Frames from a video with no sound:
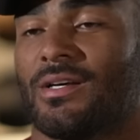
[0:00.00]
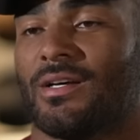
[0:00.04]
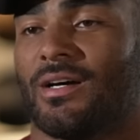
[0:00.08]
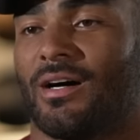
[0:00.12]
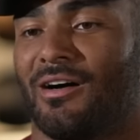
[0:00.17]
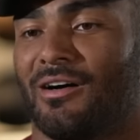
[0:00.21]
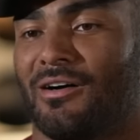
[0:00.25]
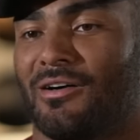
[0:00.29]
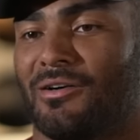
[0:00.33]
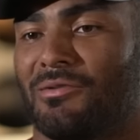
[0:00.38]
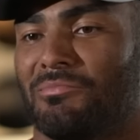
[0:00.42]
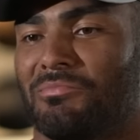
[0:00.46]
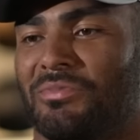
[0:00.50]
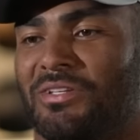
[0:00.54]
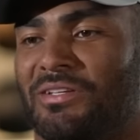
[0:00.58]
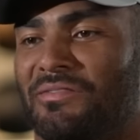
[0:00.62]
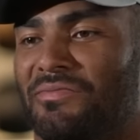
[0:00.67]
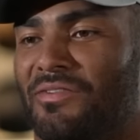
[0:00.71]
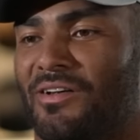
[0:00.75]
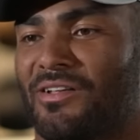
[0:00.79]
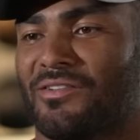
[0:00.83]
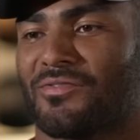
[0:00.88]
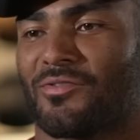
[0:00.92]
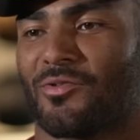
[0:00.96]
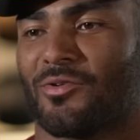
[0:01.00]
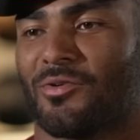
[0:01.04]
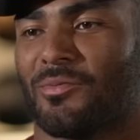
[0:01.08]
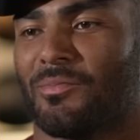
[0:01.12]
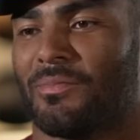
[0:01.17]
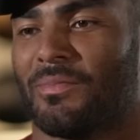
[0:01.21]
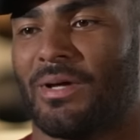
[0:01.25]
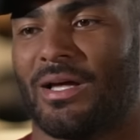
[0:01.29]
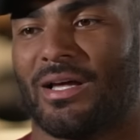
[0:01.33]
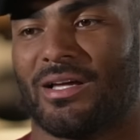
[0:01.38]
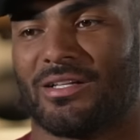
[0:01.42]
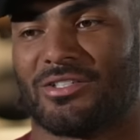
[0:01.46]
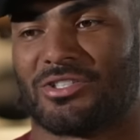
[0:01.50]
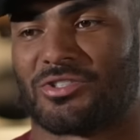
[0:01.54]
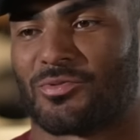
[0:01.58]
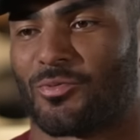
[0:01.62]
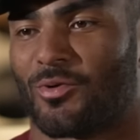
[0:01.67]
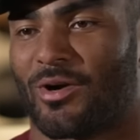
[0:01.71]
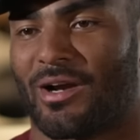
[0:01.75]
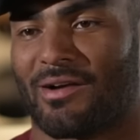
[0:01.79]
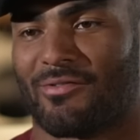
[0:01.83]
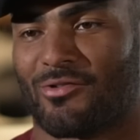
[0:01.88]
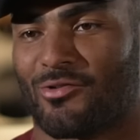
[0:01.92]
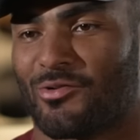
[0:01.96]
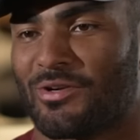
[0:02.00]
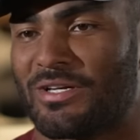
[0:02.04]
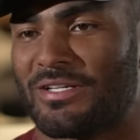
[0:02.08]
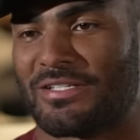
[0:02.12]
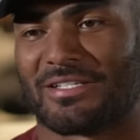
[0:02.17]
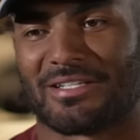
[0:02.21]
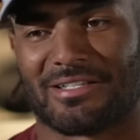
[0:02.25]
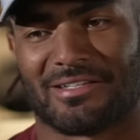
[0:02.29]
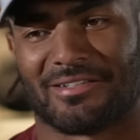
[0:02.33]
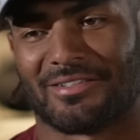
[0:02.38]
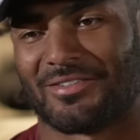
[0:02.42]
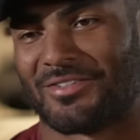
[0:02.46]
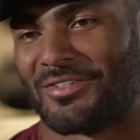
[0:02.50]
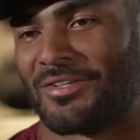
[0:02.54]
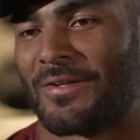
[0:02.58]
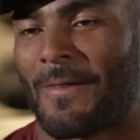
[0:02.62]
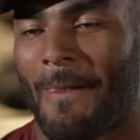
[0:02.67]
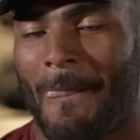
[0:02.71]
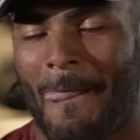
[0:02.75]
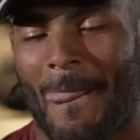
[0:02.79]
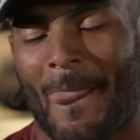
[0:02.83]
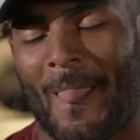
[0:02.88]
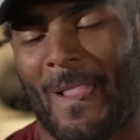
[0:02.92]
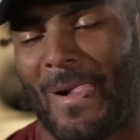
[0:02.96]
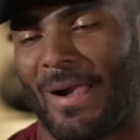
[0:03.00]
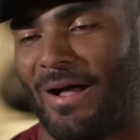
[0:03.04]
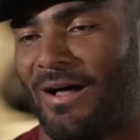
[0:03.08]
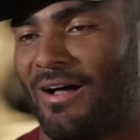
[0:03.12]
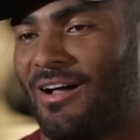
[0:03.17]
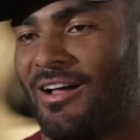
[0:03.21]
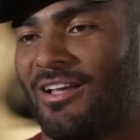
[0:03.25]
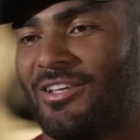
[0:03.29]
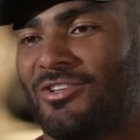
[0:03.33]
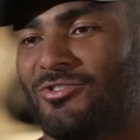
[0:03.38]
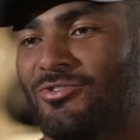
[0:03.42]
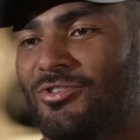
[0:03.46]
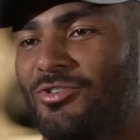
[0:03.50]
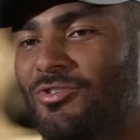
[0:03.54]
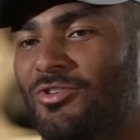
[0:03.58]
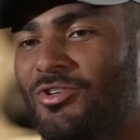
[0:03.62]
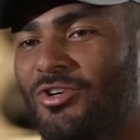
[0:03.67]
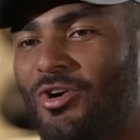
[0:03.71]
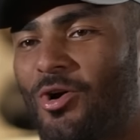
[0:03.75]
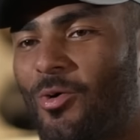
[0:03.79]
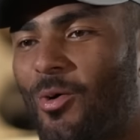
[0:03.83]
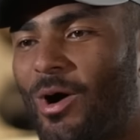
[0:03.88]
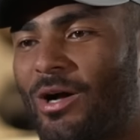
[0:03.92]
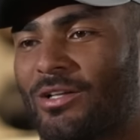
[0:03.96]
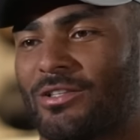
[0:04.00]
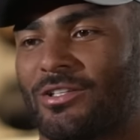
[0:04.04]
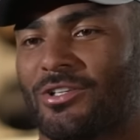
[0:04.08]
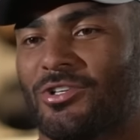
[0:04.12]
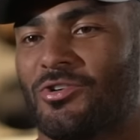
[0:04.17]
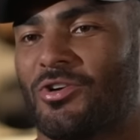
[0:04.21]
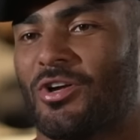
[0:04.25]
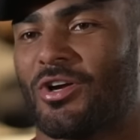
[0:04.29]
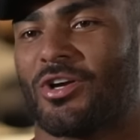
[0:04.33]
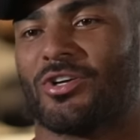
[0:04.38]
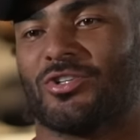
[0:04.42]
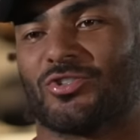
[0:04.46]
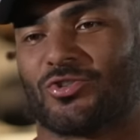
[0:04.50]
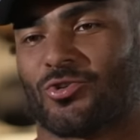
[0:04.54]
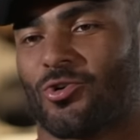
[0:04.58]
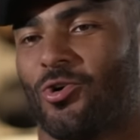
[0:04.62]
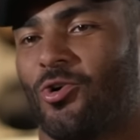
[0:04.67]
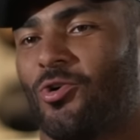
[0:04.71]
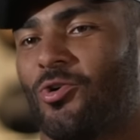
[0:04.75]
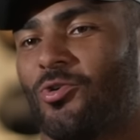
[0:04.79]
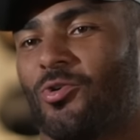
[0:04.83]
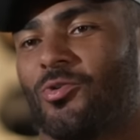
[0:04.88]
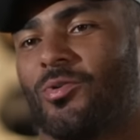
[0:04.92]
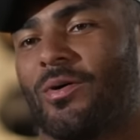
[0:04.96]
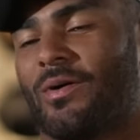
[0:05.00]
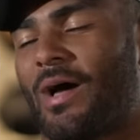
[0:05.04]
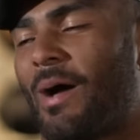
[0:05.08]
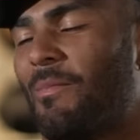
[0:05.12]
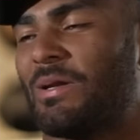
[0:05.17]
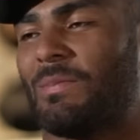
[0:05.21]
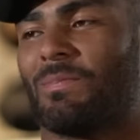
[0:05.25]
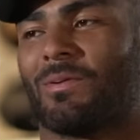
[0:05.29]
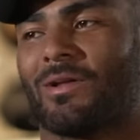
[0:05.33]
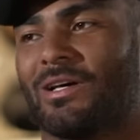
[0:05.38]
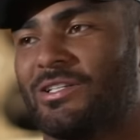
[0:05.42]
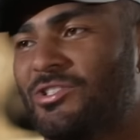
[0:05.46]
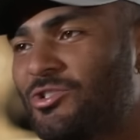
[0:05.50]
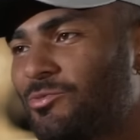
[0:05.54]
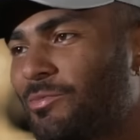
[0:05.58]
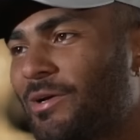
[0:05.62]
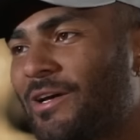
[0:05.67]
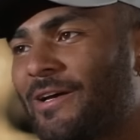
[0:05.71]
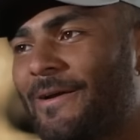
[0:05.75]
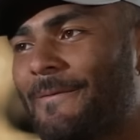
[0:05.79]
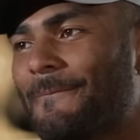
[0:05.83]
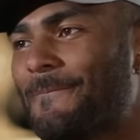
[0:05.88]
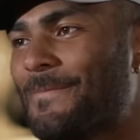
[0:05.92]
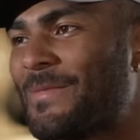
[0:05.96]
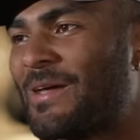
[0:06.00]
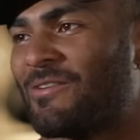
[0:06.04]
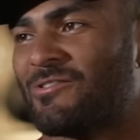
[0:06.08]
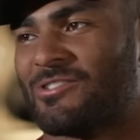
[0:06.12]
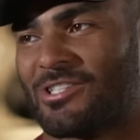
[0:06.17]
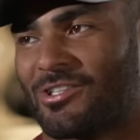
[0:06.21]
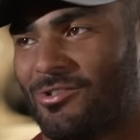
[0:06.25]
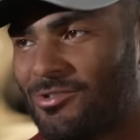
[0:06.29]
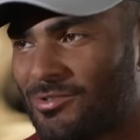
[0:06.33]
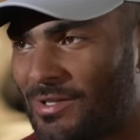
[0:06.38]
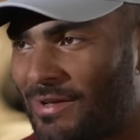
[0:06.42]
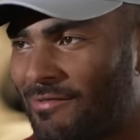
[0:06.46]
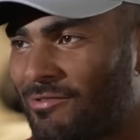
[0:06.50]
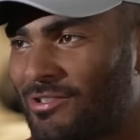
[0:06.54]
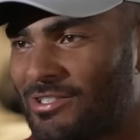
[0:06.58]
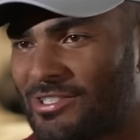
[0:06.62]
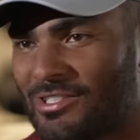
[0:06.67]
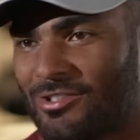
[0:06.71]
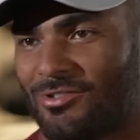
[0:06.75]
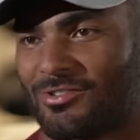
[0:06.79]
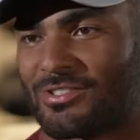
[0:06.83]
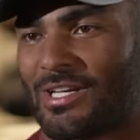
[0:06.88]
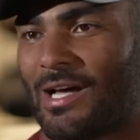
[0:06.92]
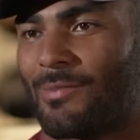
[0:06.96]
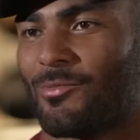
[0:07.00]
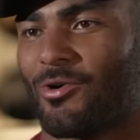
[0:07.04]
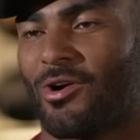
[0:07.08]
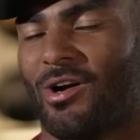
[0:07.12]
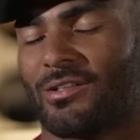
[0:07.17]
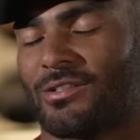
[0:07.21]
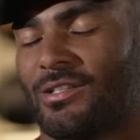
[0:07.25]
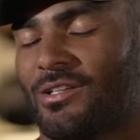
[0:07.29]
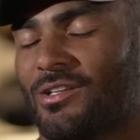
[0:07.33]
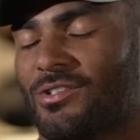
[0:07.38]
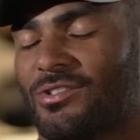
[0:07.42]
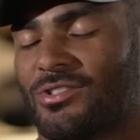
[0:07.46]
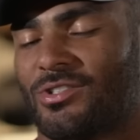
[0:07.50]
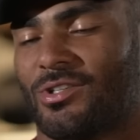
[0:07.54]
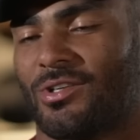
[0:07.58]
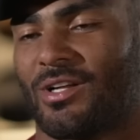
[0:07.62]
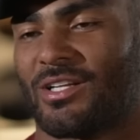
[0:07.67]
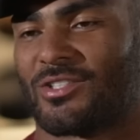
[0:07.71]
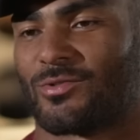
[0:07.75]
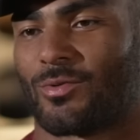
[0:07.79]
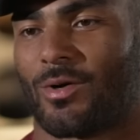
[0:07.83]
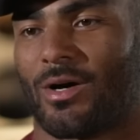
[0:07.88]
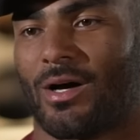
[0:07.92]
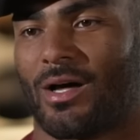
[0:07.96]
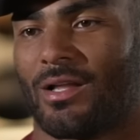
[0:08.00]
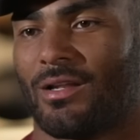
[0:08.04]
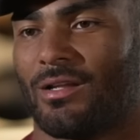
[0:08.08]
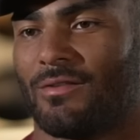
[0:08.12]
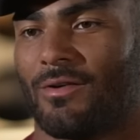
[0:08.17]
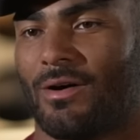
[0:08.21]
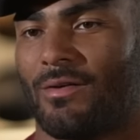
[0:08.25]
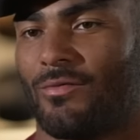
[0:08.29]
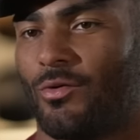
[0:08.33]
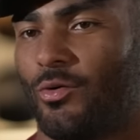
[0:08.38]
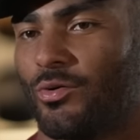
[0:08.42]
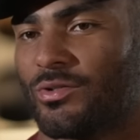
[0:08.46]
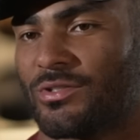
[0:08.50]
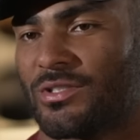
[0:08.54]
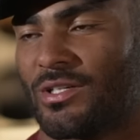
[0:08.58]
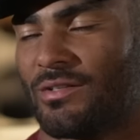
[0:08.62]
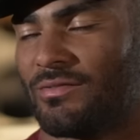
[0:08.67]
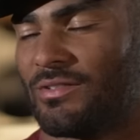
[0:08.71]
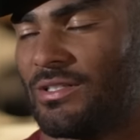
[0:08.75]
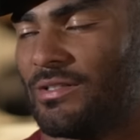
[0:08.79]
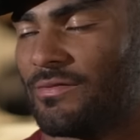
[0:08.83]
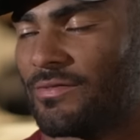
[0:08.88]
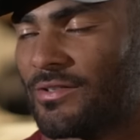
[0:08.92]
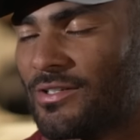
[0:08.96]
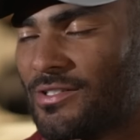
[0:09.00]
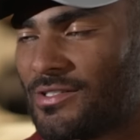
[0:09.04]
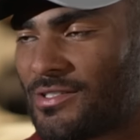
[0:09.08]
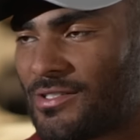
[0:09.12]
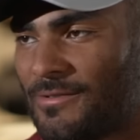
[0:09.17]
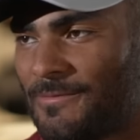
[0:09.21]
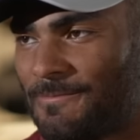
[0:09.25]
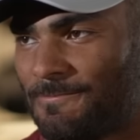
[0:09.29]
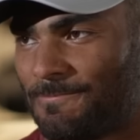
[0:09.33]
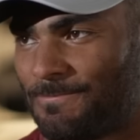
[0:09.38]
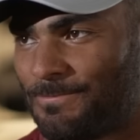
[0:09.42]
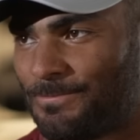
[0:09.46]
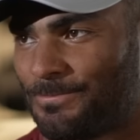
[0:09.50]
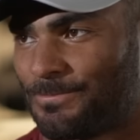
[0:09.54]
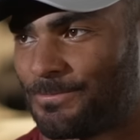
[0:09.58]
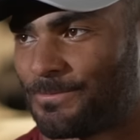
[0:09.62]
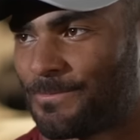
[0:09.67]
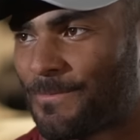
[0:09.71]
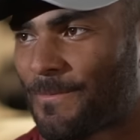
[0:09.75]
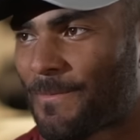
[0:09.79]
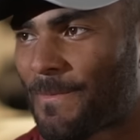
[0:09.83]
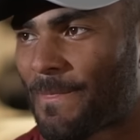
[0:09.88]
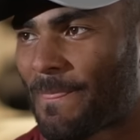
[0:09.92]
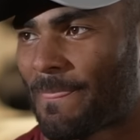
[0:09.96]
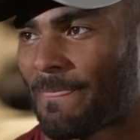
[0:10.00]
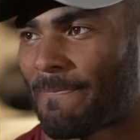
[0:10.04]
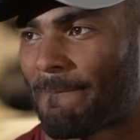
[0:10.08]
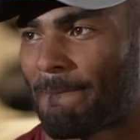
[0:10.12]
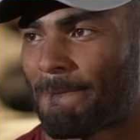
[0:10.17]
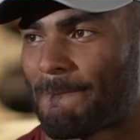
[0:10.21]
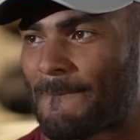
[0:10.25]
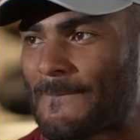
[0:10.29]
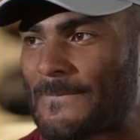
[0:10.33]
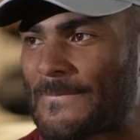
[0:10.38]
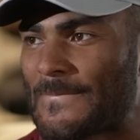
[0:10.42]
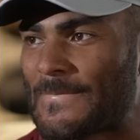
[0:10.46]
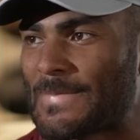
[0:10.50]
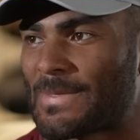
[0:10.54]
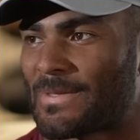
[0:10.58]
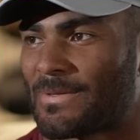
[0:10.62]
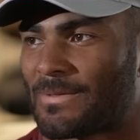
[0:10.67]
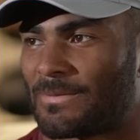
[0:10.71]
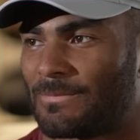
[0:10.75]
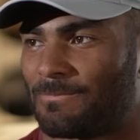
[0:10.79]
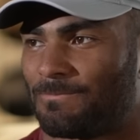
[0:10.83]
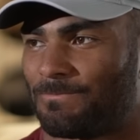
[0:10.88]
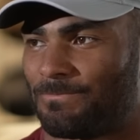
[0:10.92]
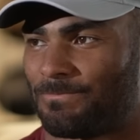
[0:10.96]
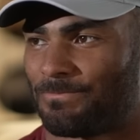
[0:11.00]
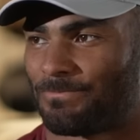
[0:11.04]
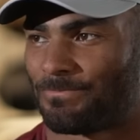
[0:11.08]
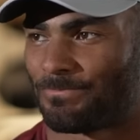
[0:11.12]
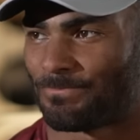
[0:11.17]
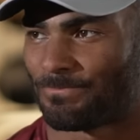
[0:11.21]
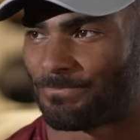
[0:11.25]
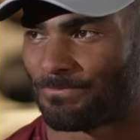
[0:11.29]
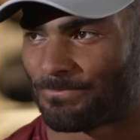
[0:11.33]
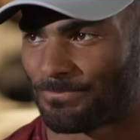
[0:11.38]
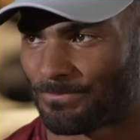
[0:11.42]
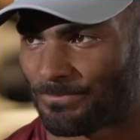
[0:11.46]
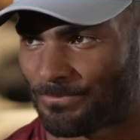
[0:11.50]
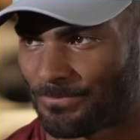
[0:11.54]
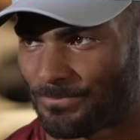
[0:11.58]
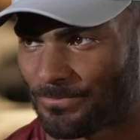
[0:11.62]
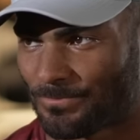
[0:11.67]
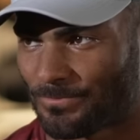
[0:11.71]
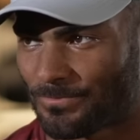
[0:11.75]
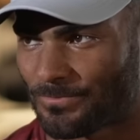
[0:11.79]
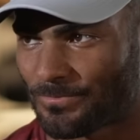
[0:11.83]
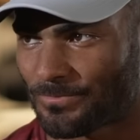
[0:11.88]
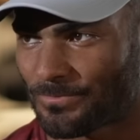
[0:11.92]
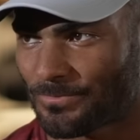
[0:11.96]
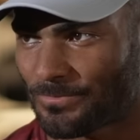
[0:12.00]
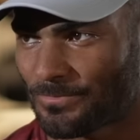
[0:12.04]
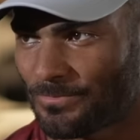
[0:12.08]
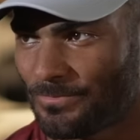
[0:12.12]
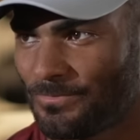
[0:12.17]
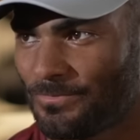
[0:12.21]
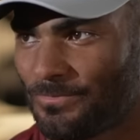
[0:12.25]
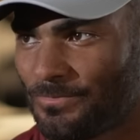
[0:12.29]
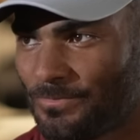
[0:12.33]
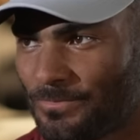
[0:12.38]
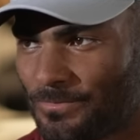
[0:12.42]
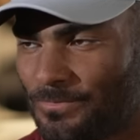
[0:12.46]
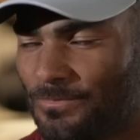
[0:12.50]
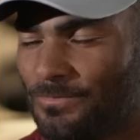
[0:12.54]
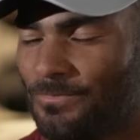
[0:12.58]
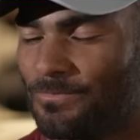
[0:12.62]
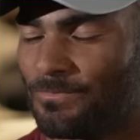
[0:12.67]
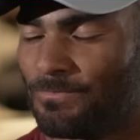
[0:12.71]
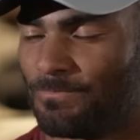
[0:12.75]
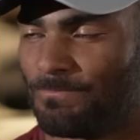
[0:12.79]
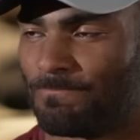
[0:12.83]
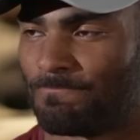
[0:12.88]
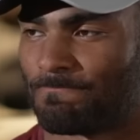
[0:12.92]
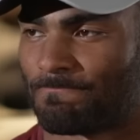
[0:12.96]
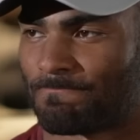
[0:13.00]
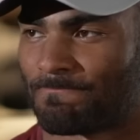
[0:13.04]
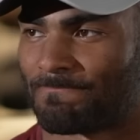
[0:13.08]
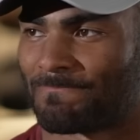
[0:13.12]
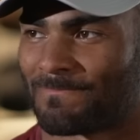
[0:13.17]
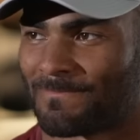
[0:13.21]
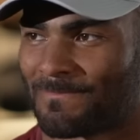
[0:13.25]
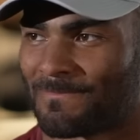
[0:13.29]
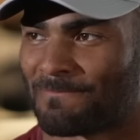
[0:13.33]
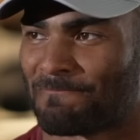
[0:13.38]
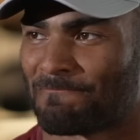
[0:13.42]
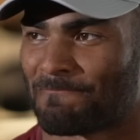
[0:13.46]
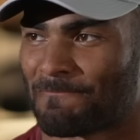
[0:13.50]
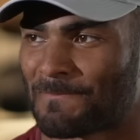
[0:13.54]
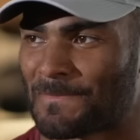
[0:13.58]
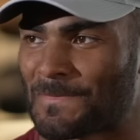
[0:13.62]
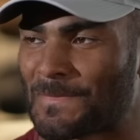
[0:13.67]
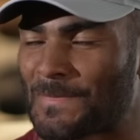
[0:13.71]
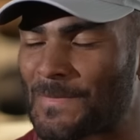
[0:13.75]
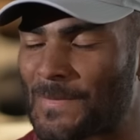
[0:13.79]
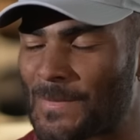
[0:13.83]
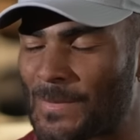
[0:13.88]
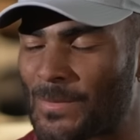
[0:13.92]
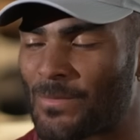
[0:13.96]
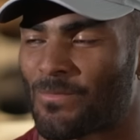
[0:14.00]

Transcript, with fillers: Um, defense for man, just whatever reason, uh, you, you, can go out there, you can control how many plays you make every single every single time you're out there. So that's why I love I've always loved defense. So a lot of sports. Uh, were you in a competitive family? Was mm. it competitive? Did you?